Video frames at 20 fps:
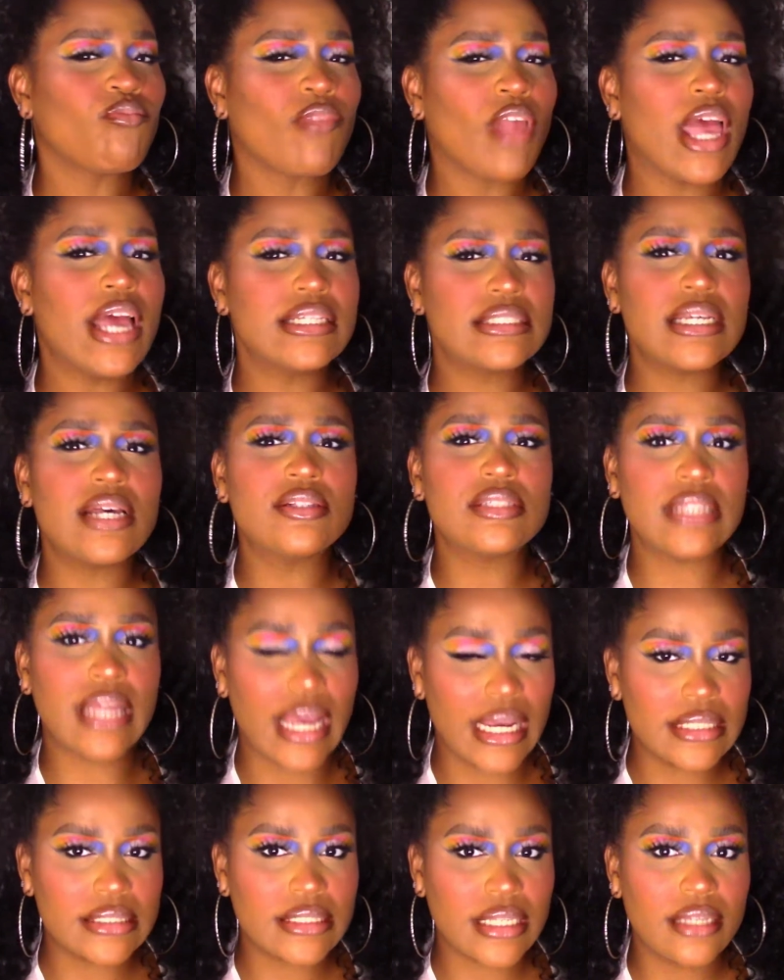that sounds
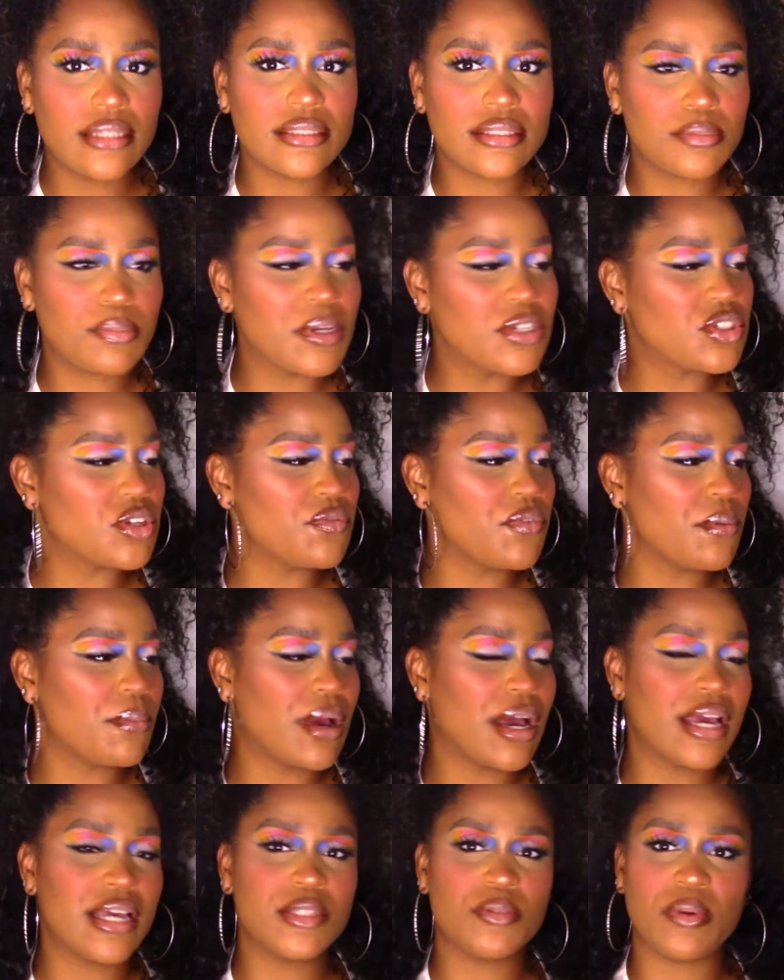nice. That especially for
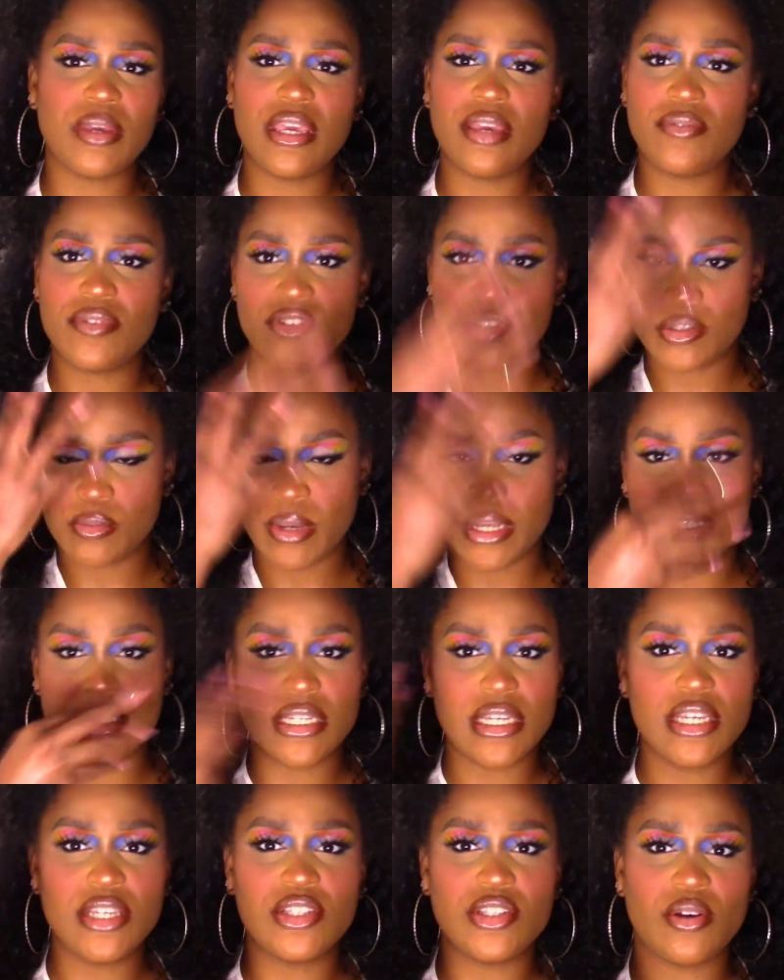my eyes, but even just my
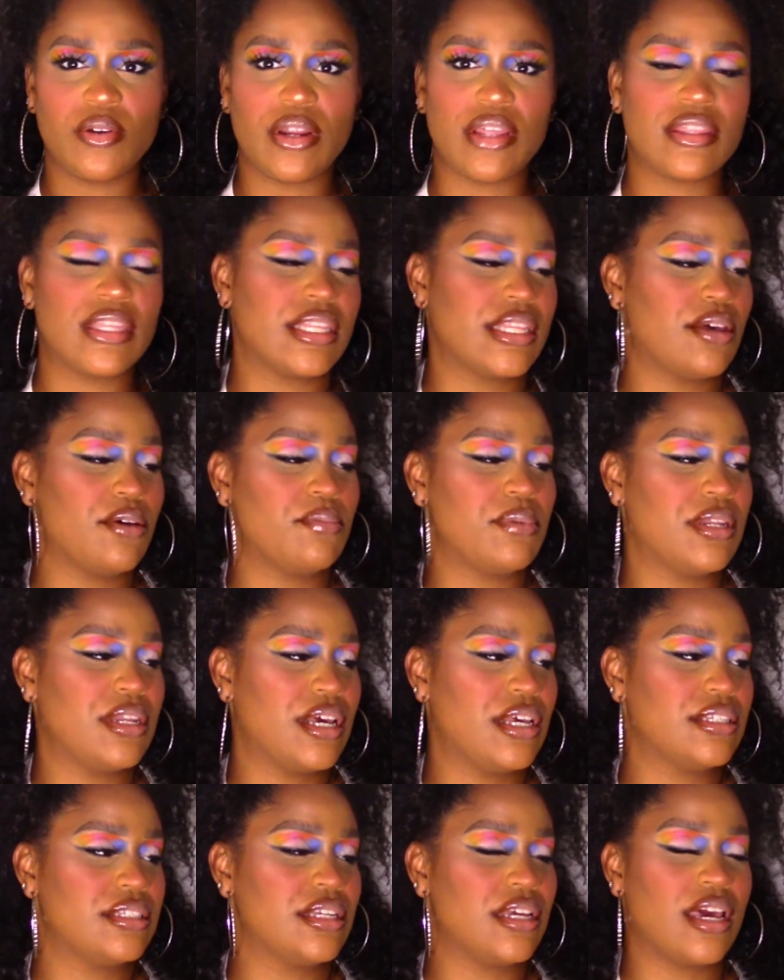T-zone, I think that would be
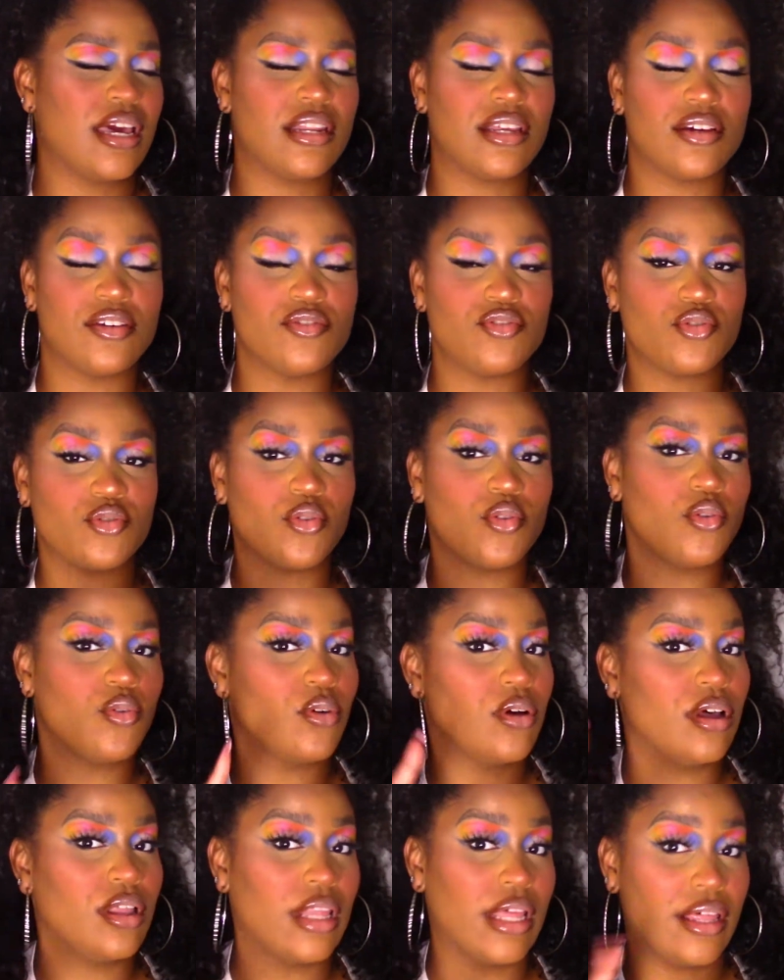nice to kind of
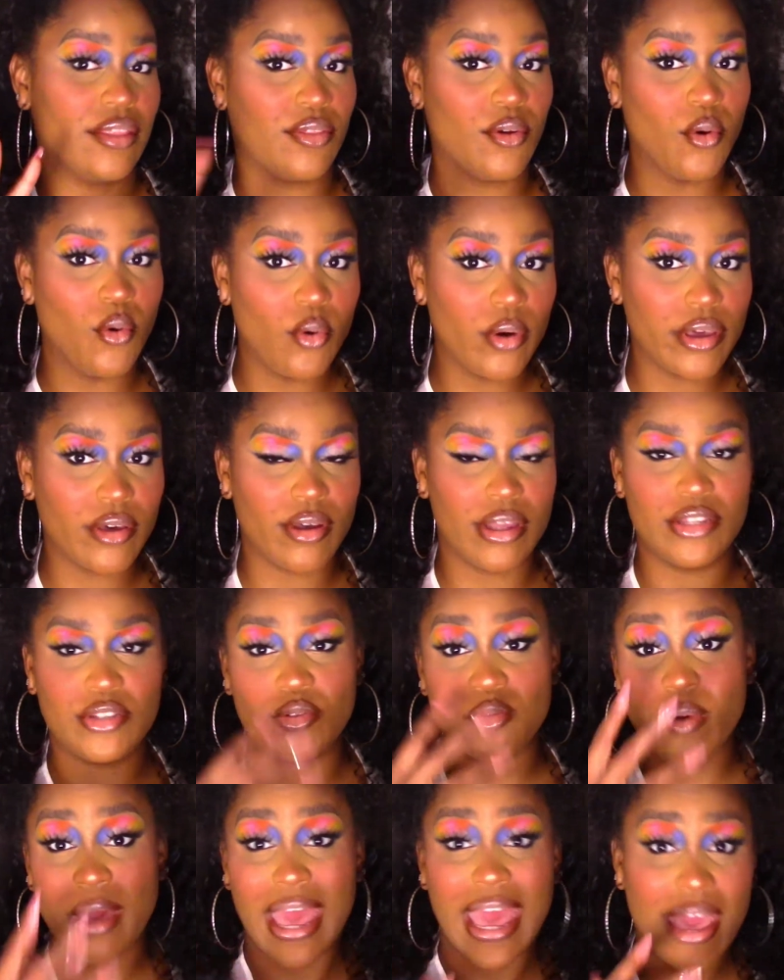control a lot of the oil I
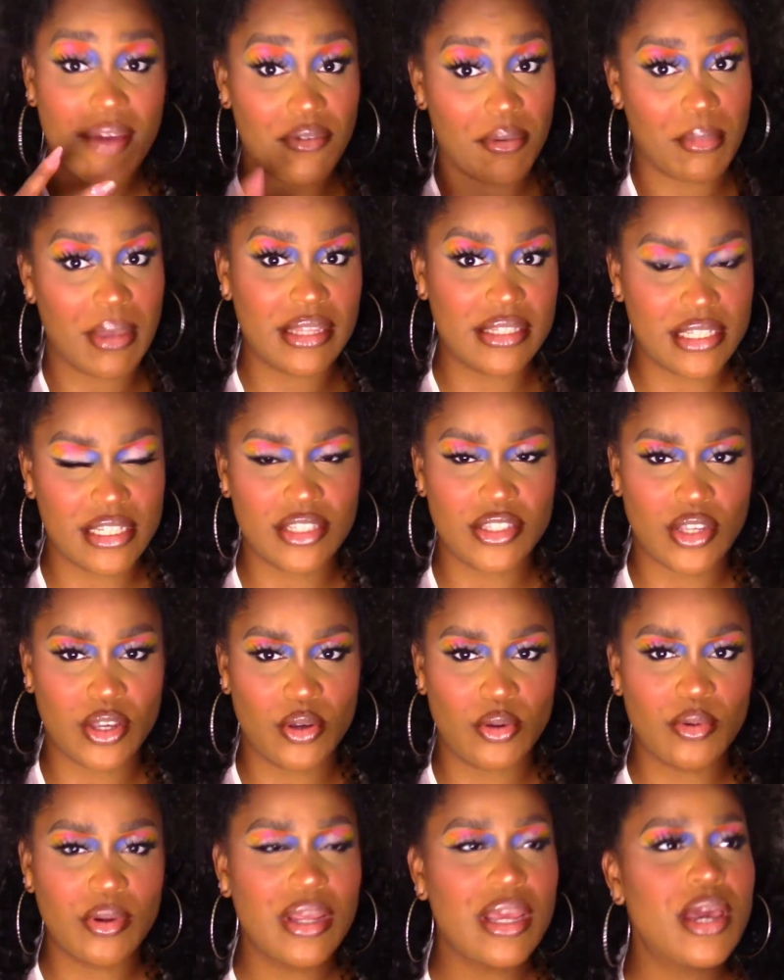do have in my
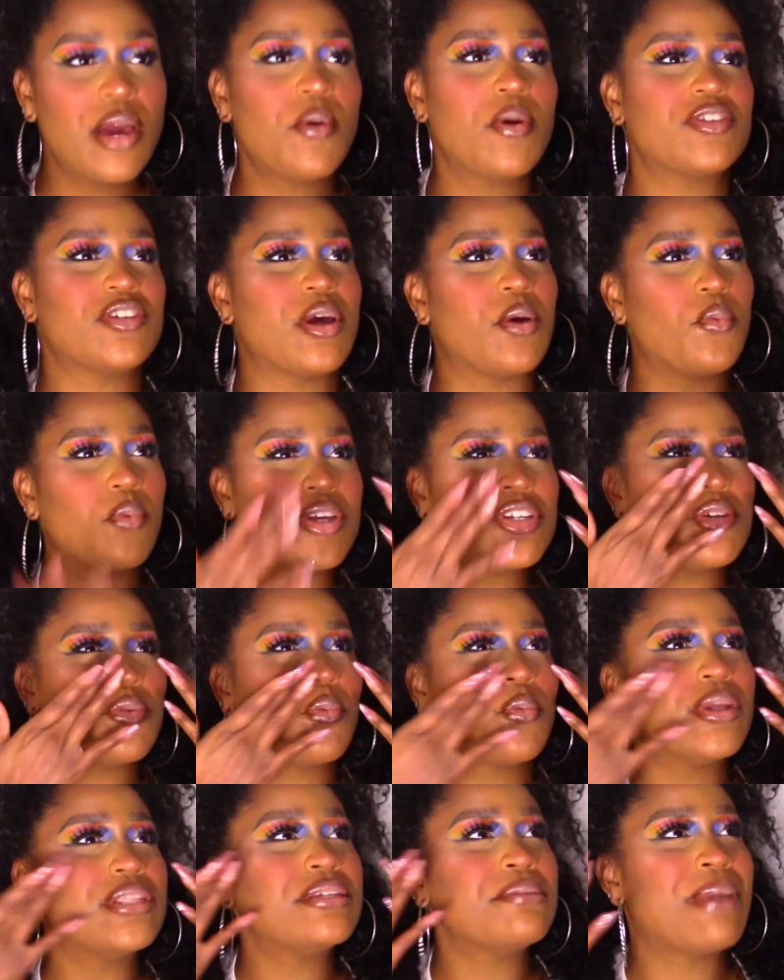T-zone, which I wish it
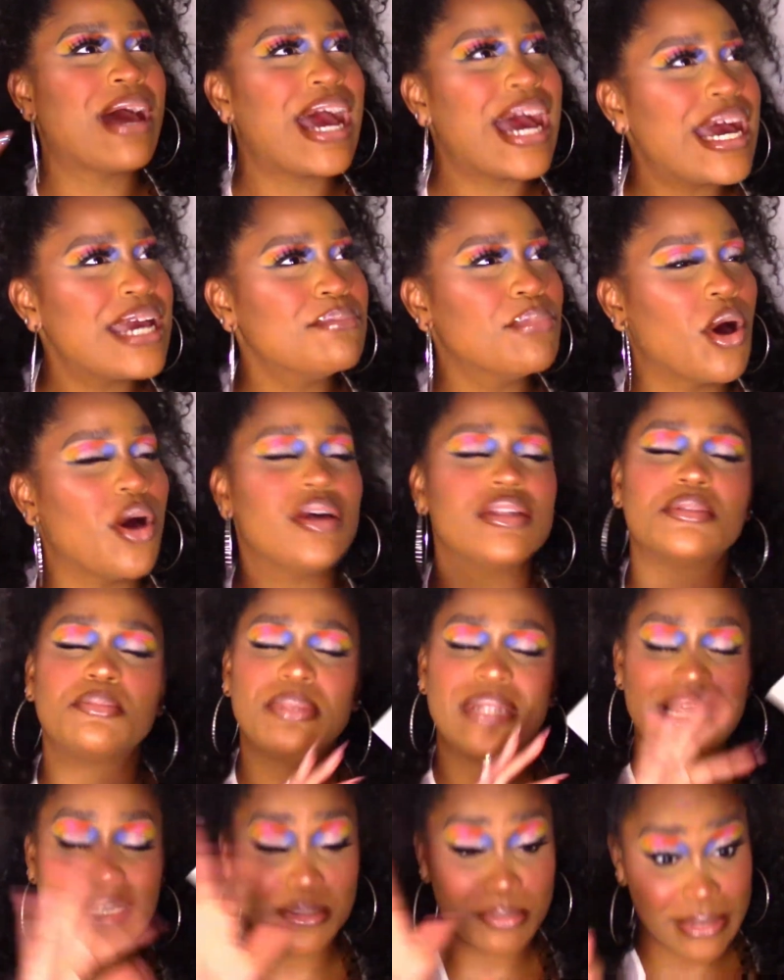went to my eyeballs,
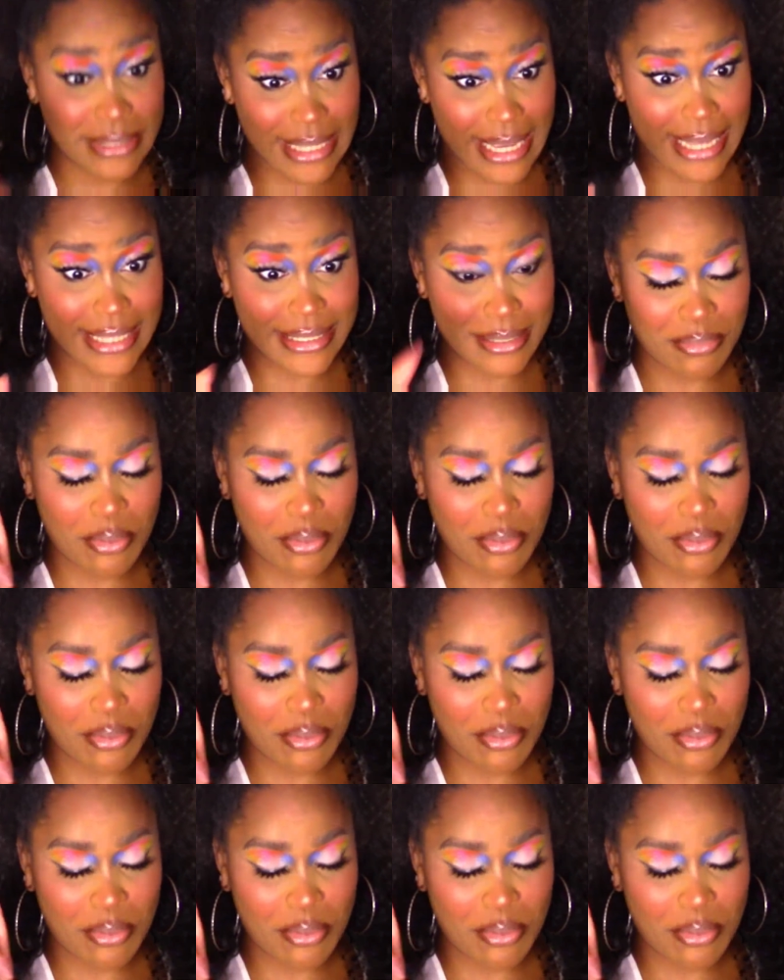but that's besides the